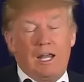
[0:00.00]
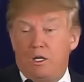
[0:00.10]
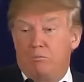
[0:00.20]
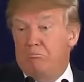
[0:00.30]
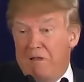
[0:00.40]

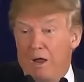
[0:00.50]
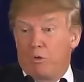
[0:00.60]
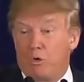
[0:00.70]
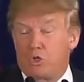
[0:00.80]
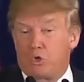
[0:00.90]
And
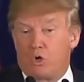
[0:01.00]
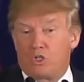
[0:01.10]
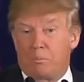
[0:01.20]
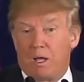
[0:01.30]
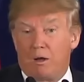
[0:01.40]
now there are
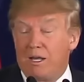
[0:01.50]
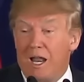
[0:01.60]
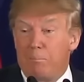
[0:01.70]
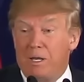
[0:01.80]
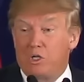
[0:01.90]
stories about it.
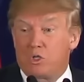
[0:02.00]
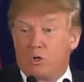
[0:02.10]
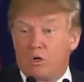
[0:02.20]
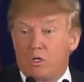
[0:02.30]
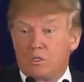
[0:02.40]
Not big
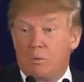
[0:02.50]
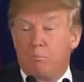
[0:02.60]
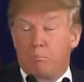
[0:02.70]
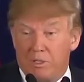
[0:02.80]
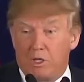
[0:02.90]
stories,
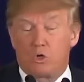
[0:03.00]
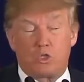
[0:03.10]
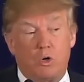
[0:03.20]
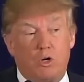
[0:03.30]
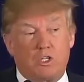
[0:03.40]
but there are
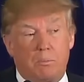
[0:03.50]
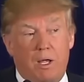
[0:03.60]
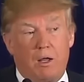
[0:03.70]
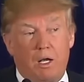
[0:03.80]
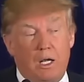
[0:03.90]
stories
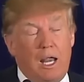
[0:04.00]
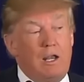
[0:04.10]
about it.